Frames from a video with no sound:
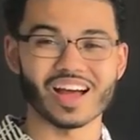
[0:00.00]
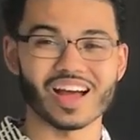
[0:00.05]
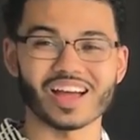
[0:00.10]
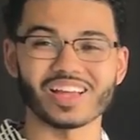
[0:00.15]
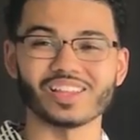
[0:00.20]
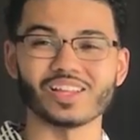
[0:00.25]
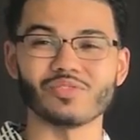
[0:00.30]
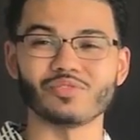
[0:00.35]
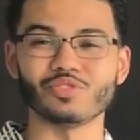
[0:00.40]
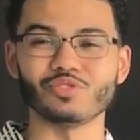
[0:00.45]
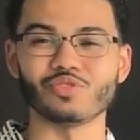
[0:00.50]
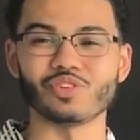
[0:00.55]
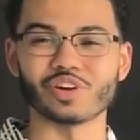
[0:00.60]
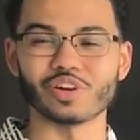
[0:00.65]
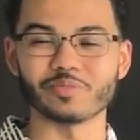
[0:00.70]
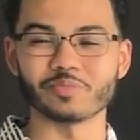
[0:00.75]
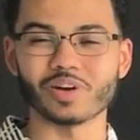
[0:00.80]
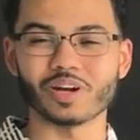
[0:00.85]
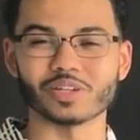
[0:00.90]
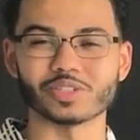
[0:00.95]
I love you
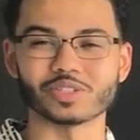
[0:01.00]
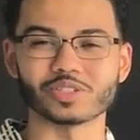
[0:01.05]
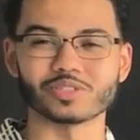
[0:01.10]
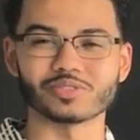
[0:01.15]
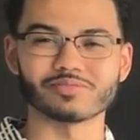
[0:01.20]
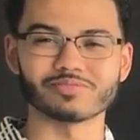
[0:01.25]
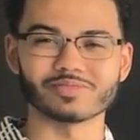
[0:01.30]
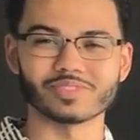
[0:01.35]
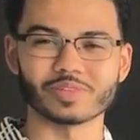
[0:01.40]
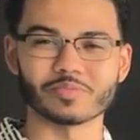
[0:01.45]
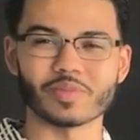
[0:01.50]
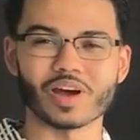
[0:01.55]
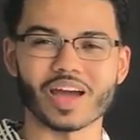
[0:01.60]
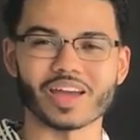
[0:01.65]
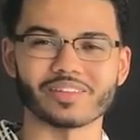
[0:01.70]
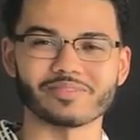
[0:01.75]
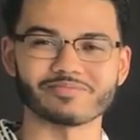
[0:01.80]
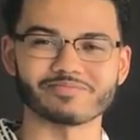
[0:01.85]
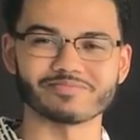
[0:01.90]
very much. Goodbye.